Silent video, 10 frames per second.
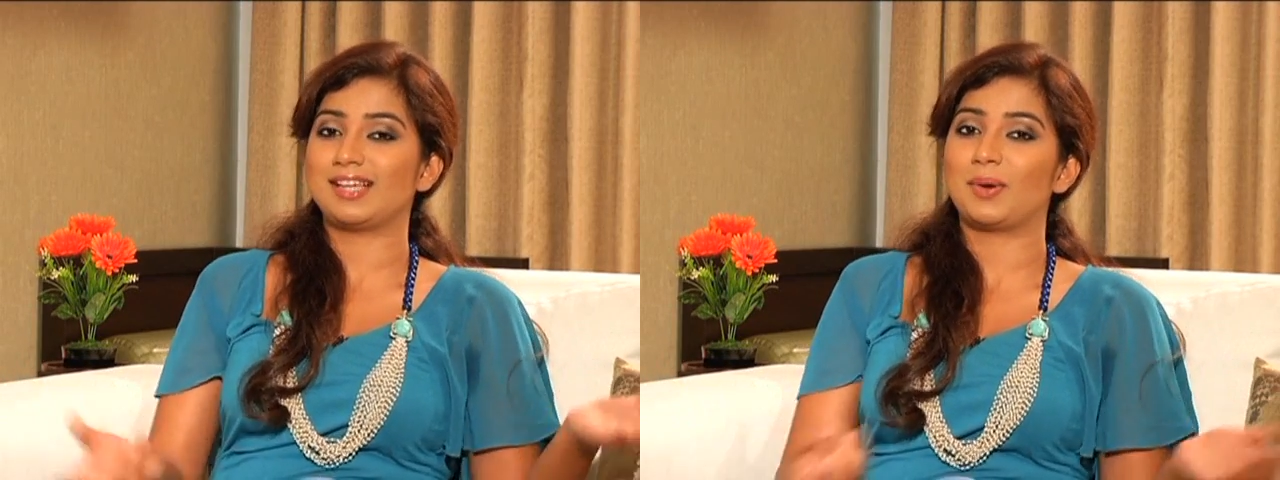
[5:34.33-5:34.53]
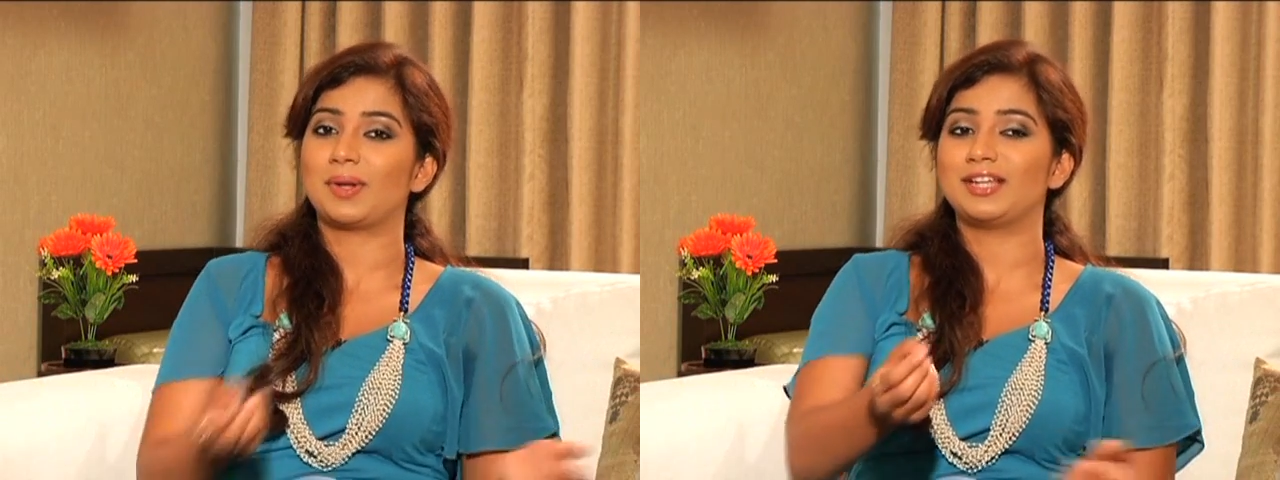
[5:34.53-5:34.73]

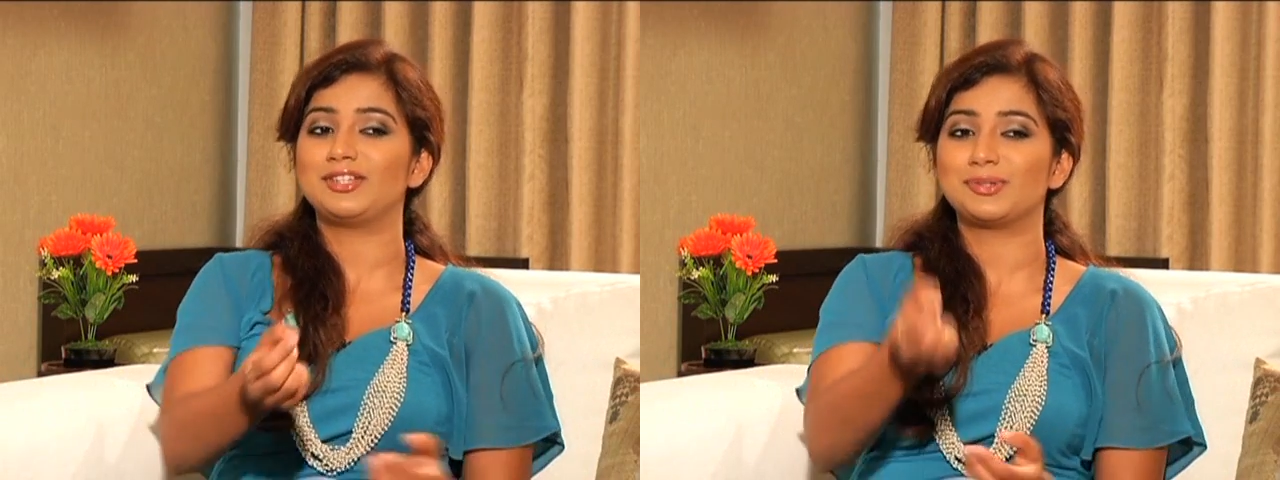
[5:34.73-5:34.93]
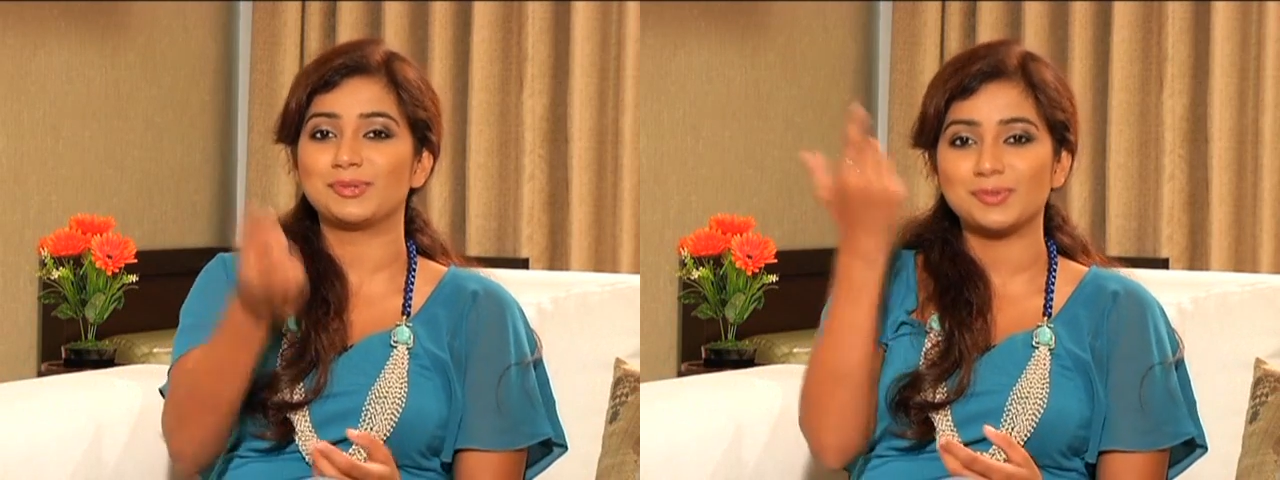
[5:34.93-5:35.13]
How can I
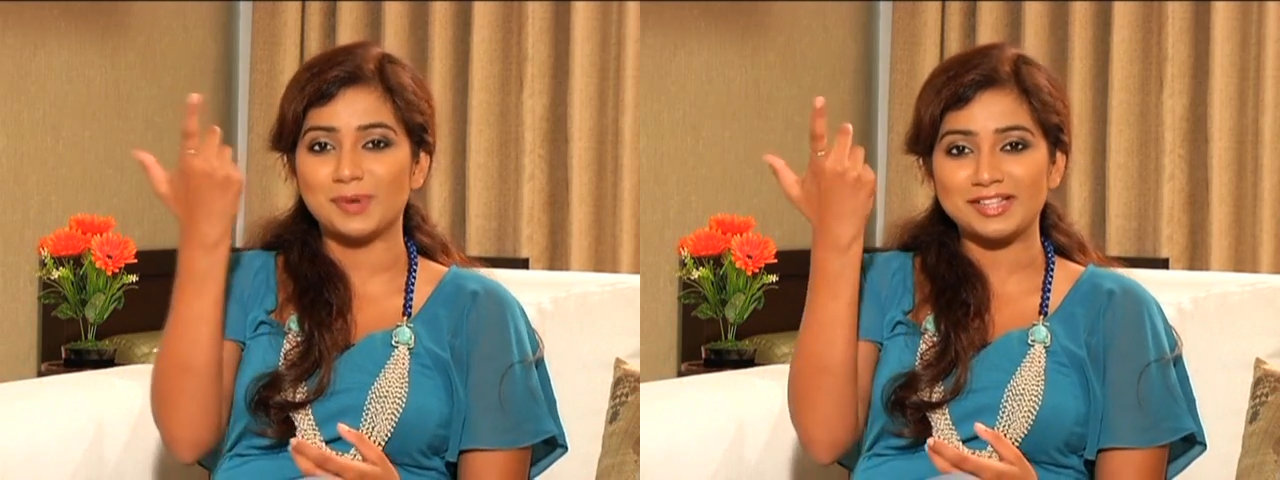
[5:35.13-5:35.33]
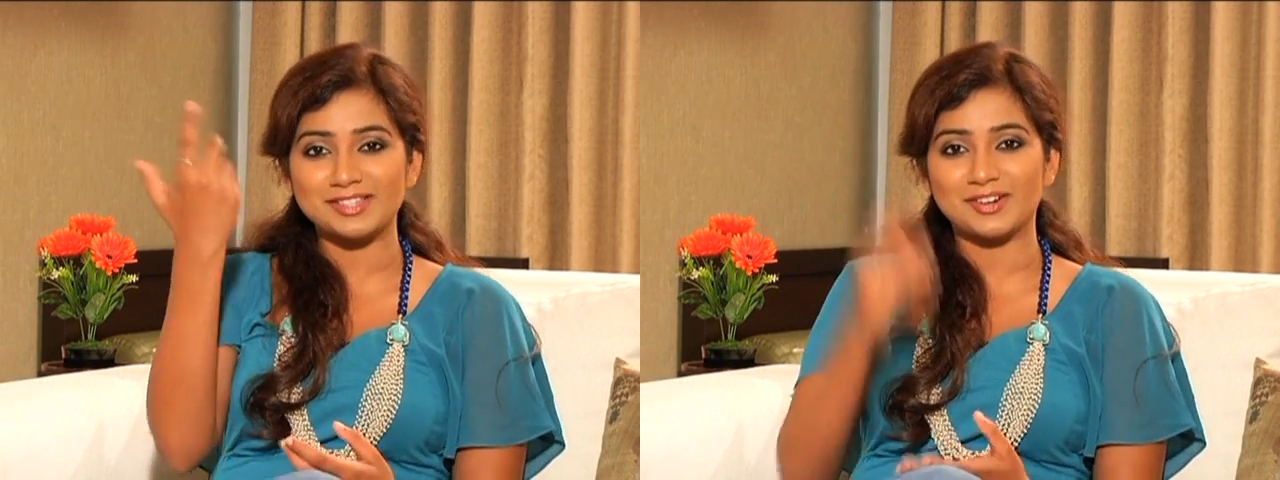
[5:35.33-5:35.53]
choose
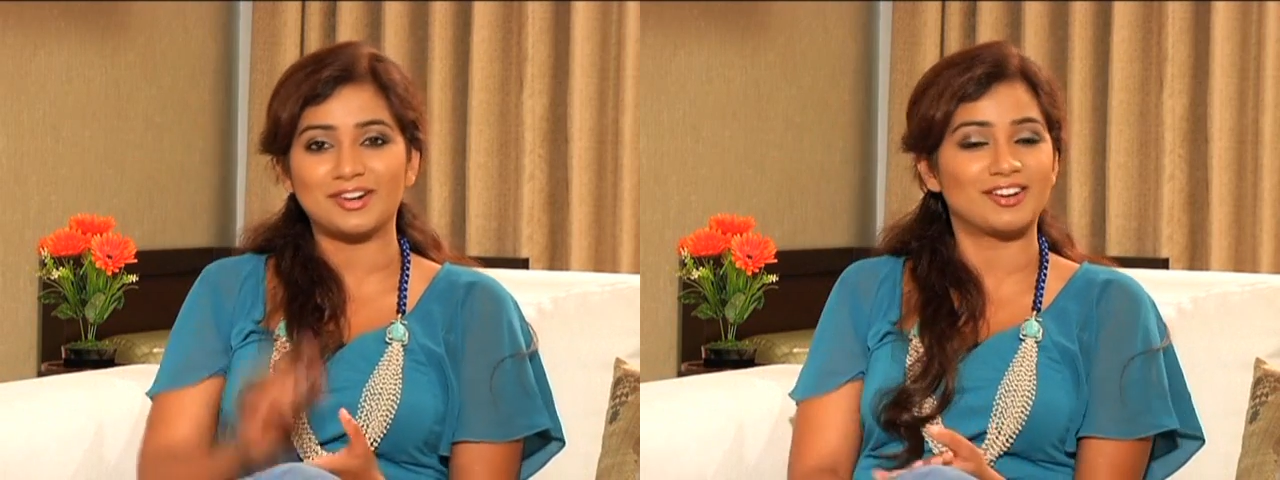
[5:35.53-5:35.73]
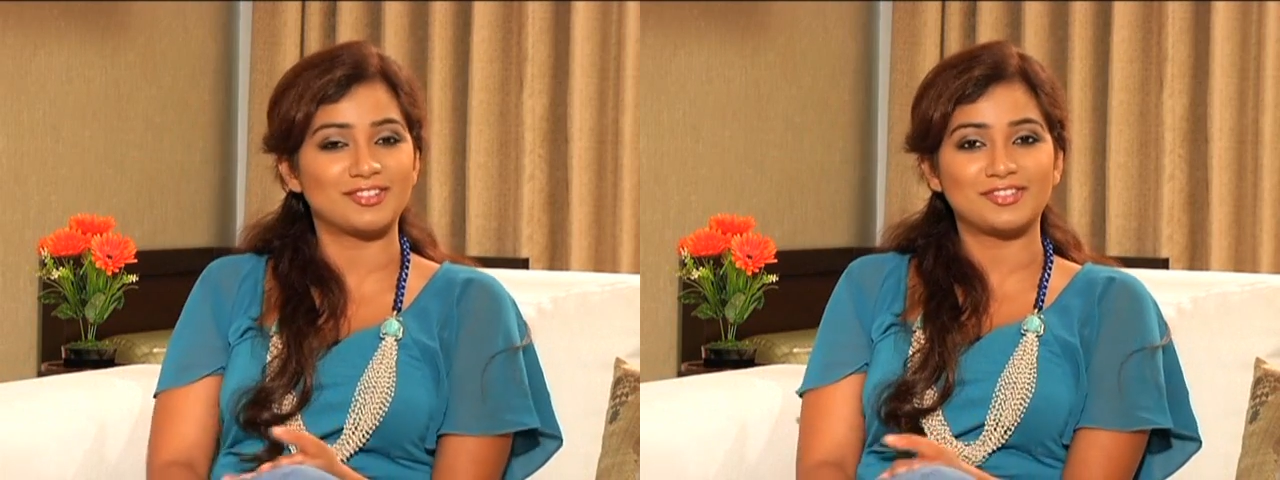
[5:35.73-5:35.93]
one song
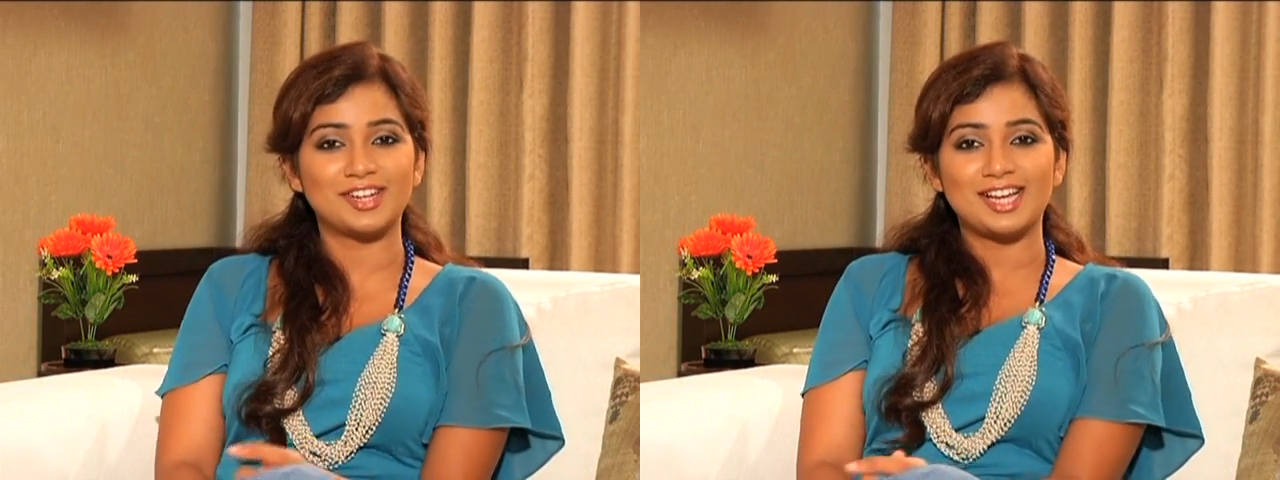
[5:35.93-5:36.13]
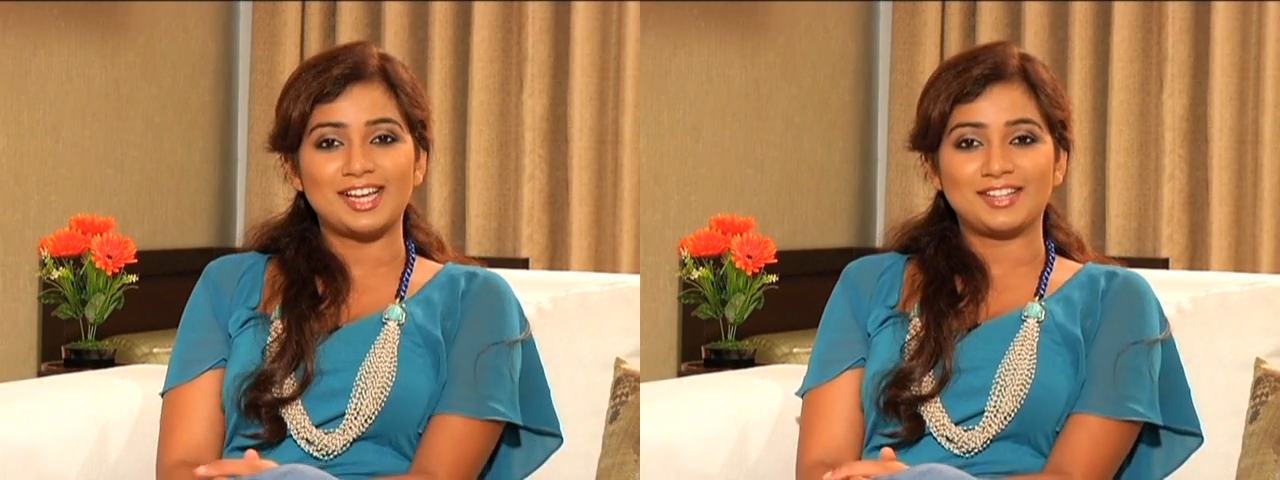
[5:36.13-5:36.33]
out of
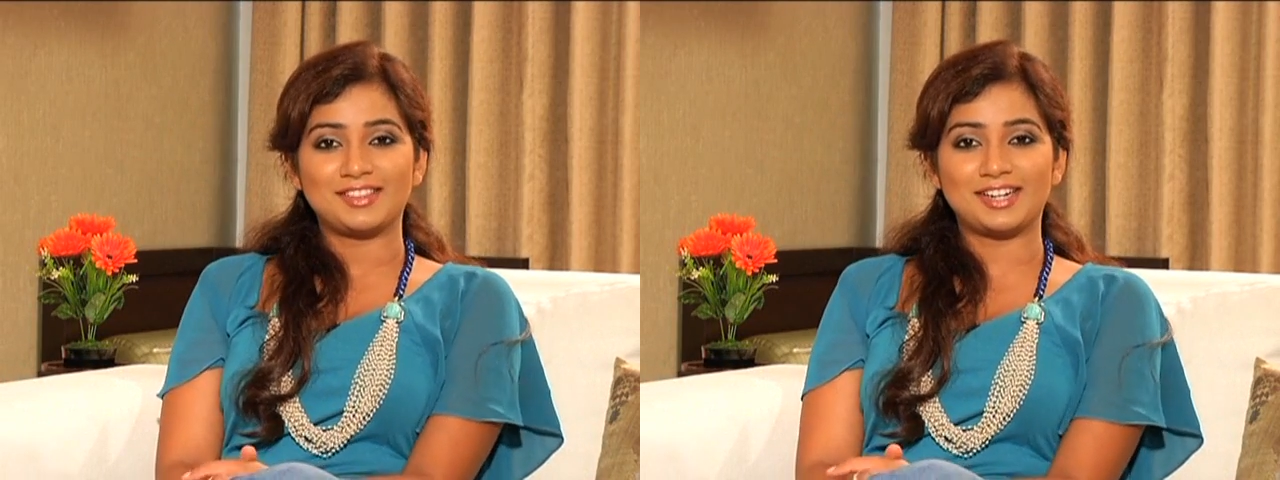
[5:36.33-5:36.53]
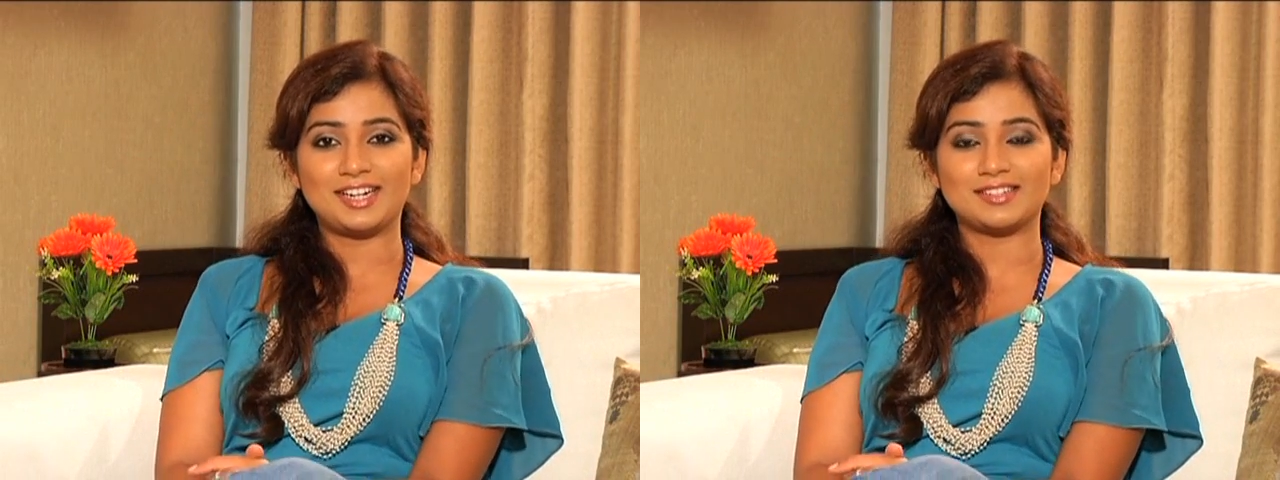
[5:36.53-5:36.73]

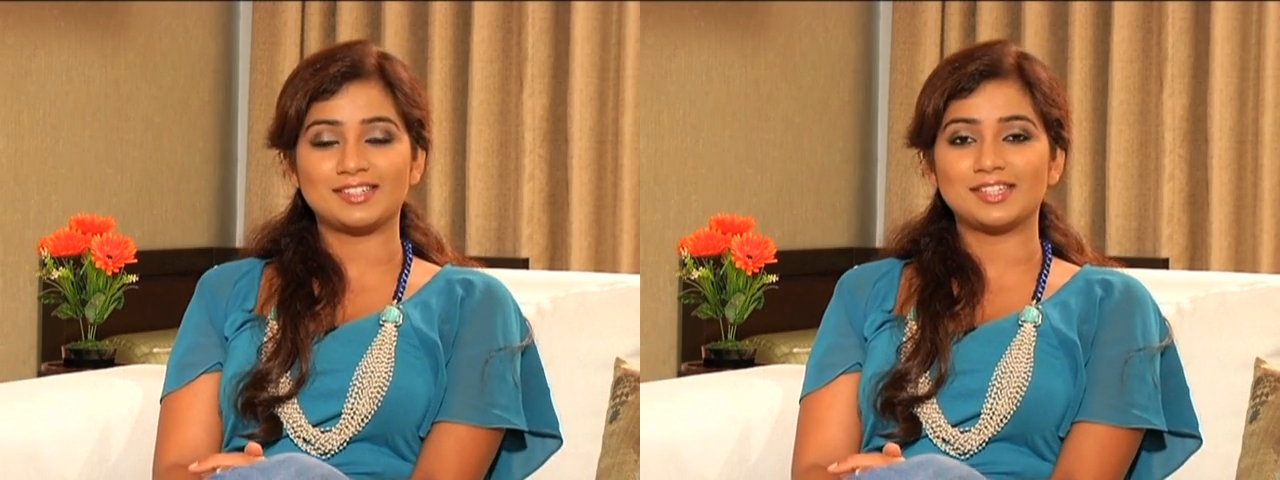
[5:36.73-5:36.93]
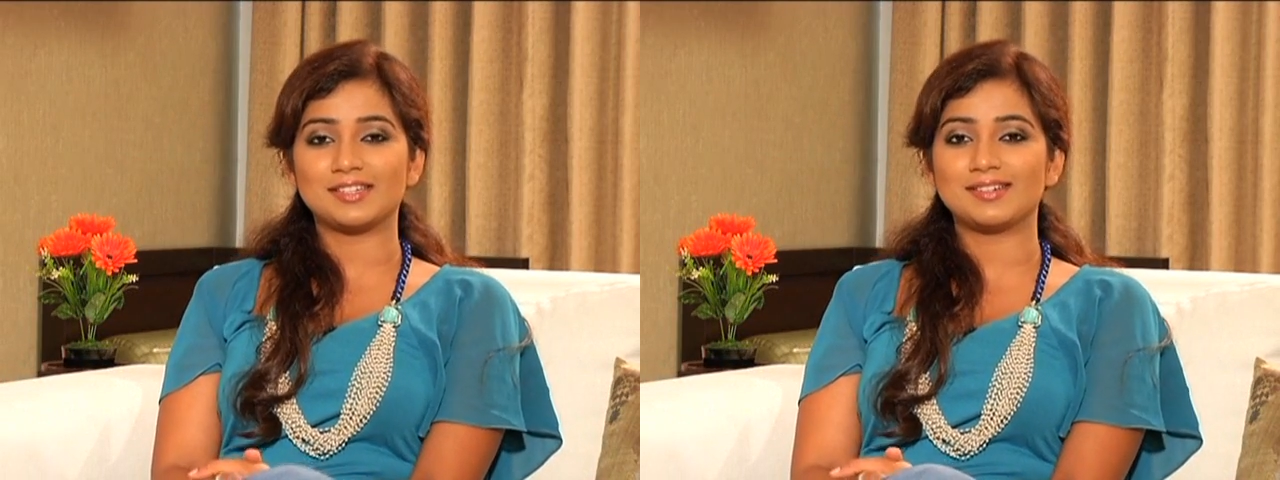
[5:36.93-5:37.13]
the
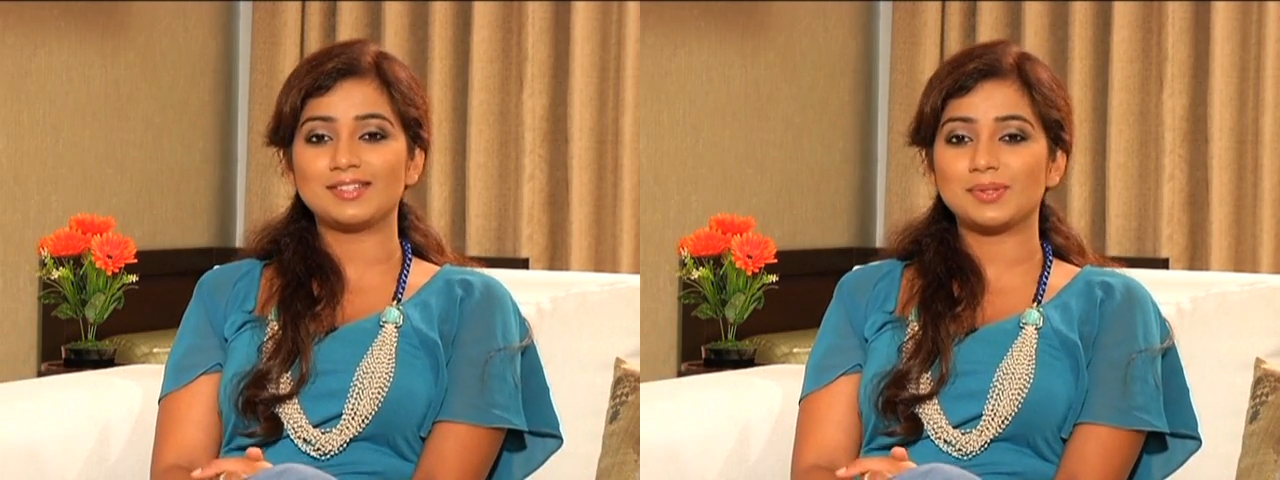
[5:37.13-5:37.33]
100 years?